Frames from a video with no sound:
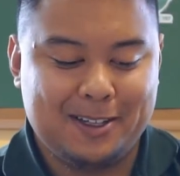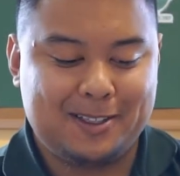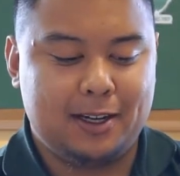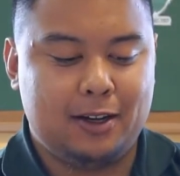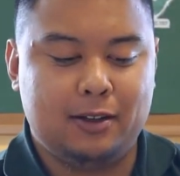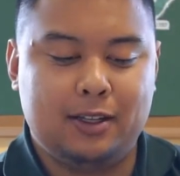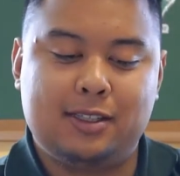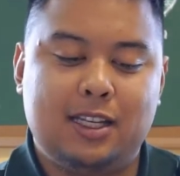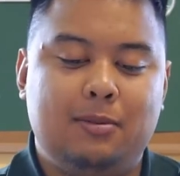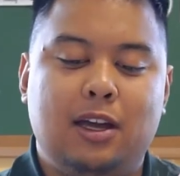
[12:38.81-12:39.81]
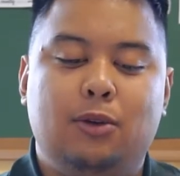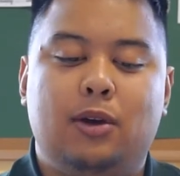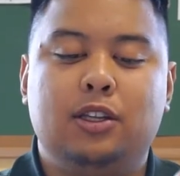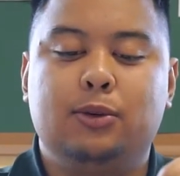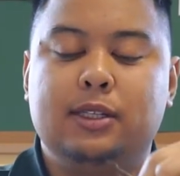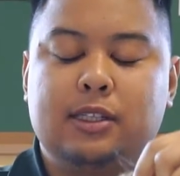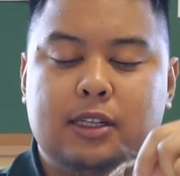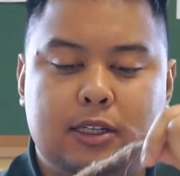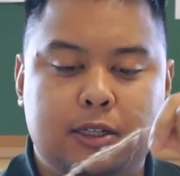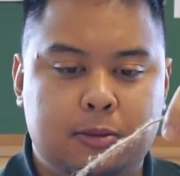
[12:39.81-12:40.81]
So the step now you want to do is
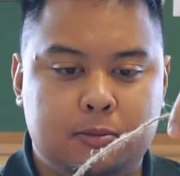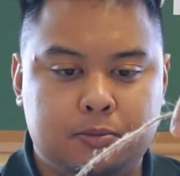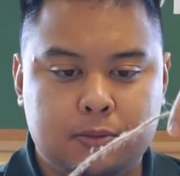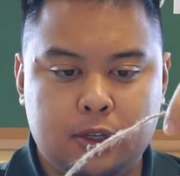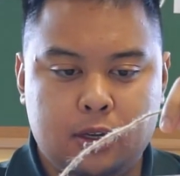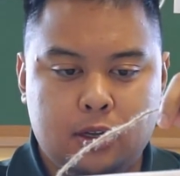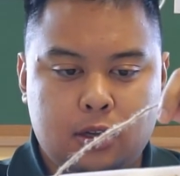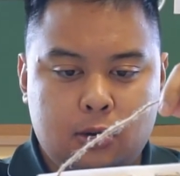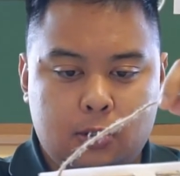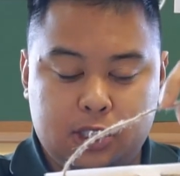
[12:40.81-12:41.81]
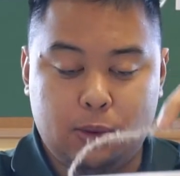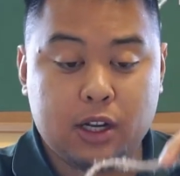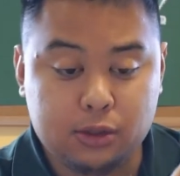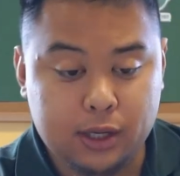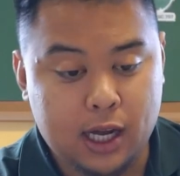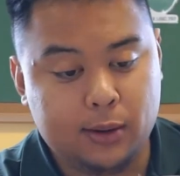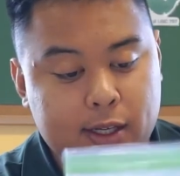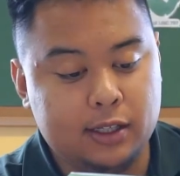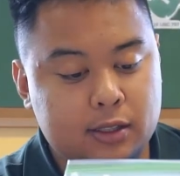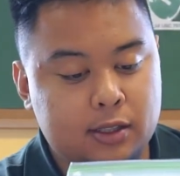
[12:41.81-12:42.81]
what you want to do now
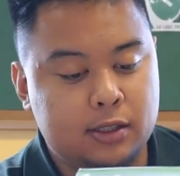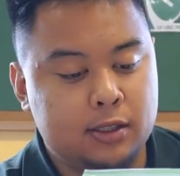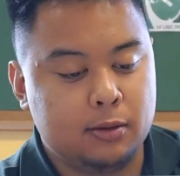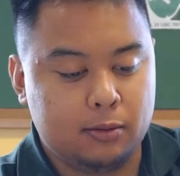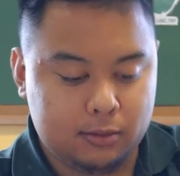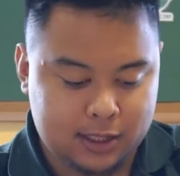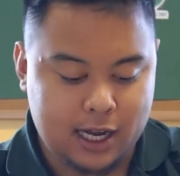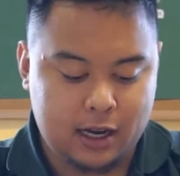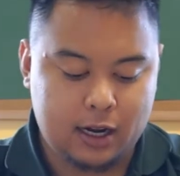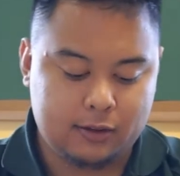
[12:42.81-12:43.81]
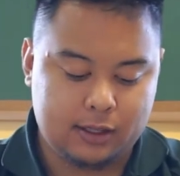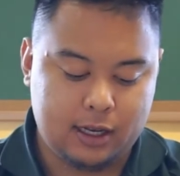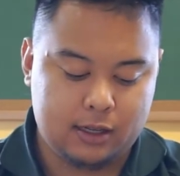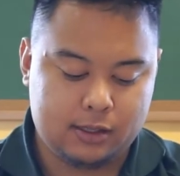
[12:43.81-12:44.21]
is tie it all together.